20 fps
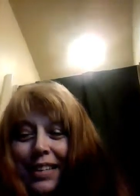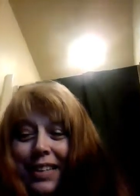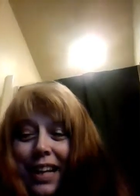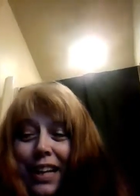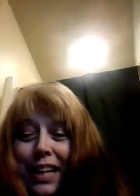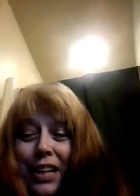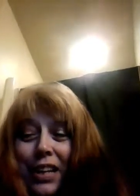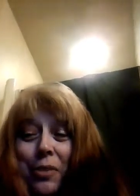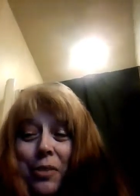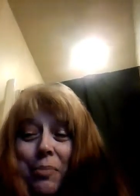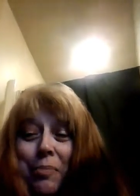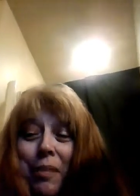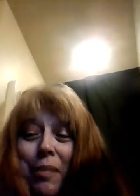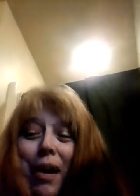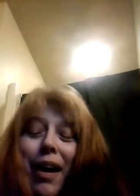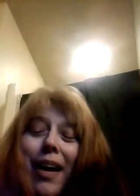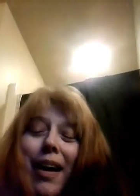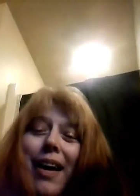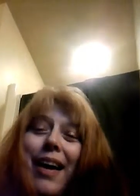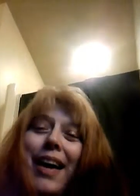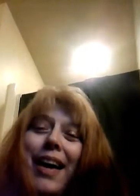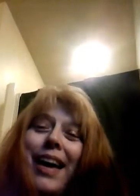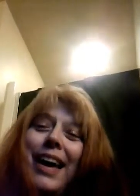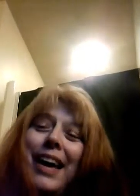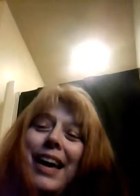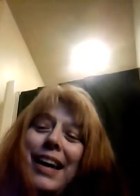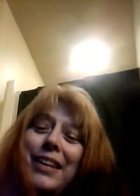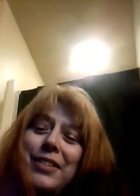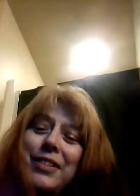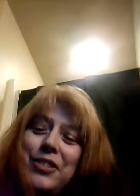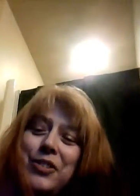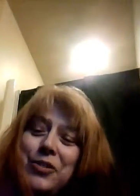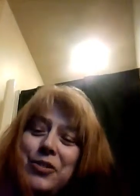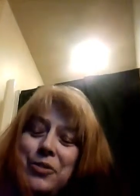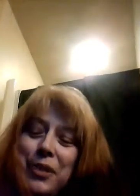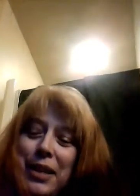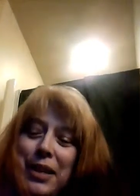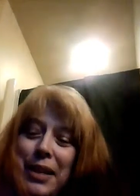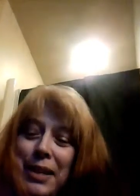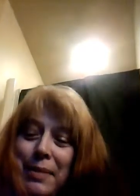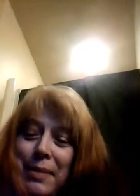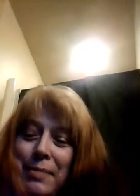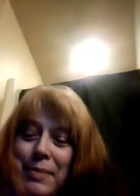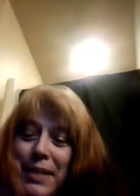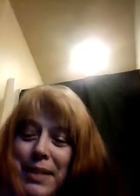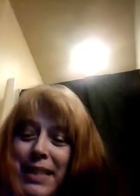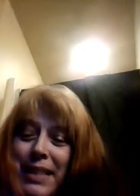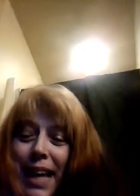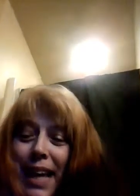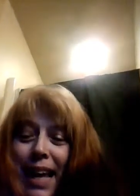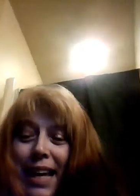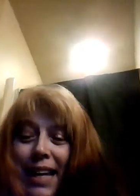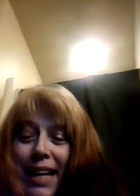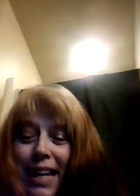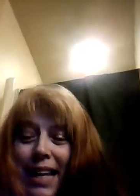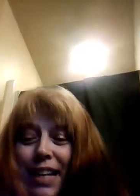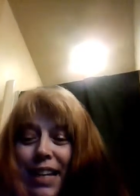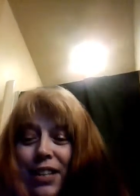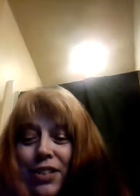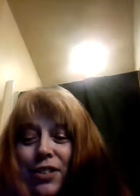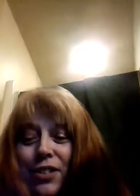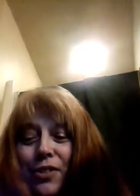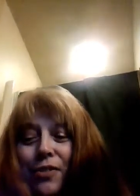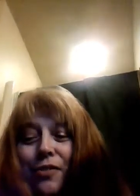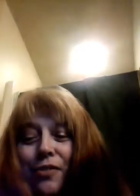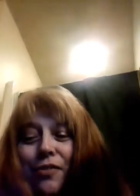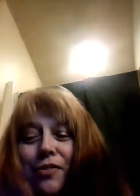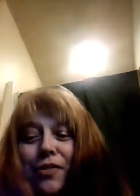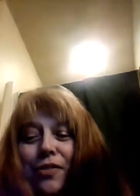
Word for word: telling you my dreams. Can you